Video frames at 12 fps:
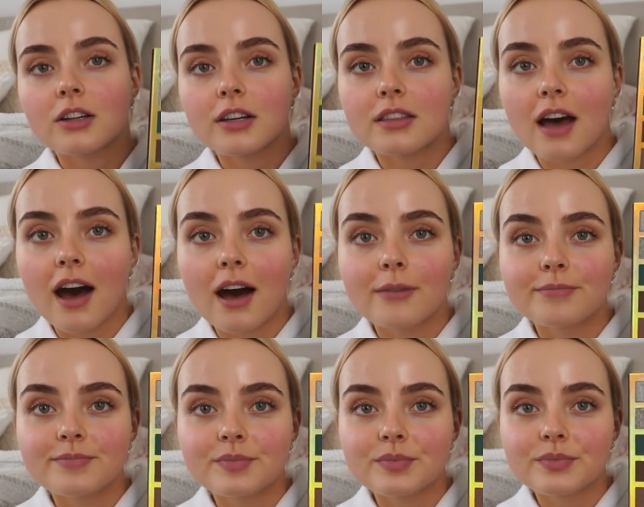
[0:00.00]
look at that
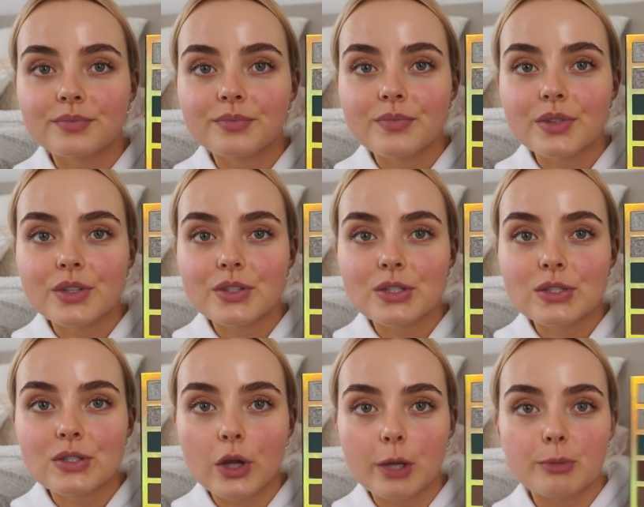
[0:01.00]

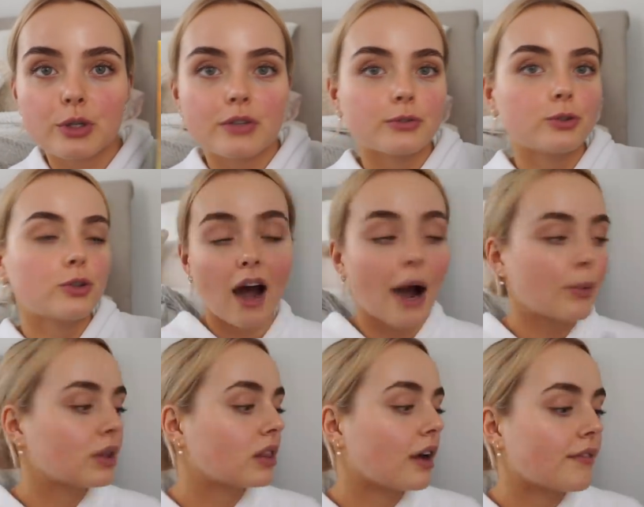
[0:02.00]
so beautiful. I
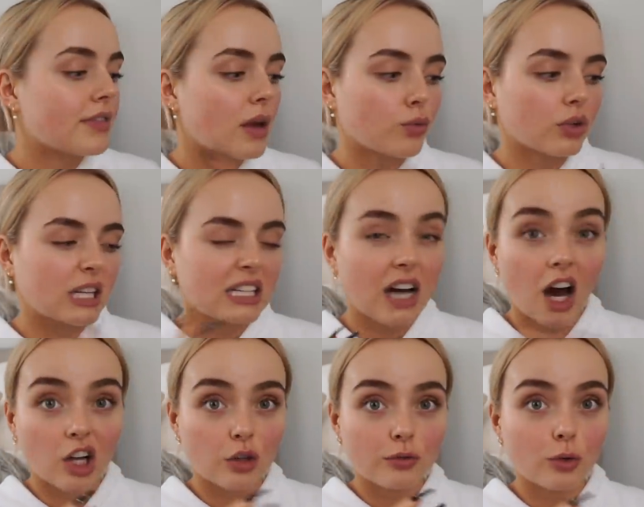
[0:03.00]
would love their really
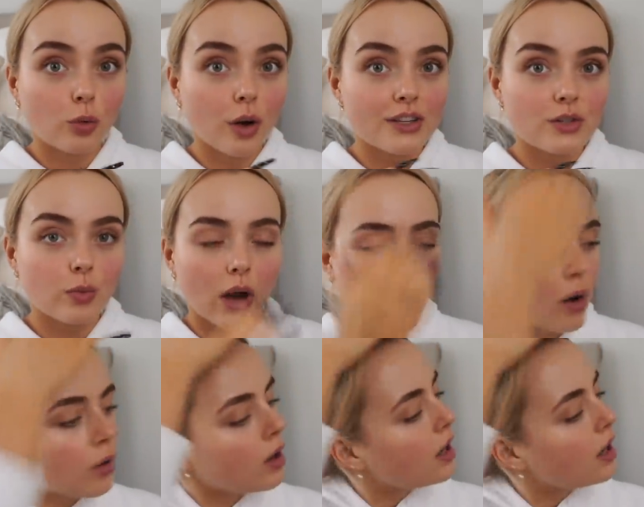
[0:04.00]
colourful one as well